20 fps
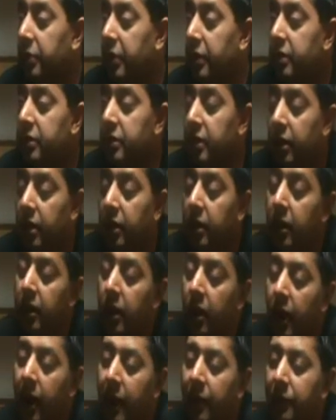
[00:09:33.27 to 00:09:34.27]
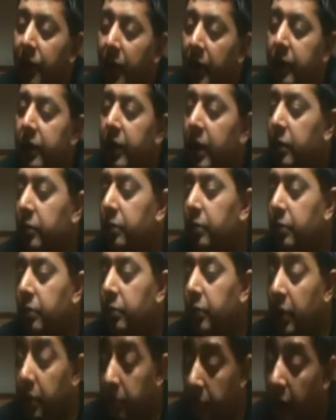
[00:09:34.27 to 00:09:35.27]
but I find that
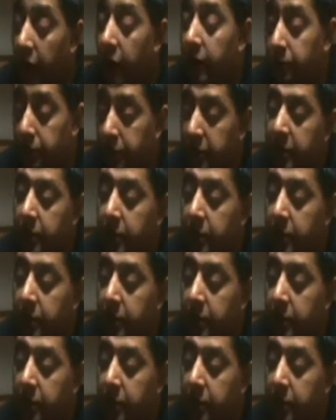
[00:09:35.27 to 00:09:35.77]
in my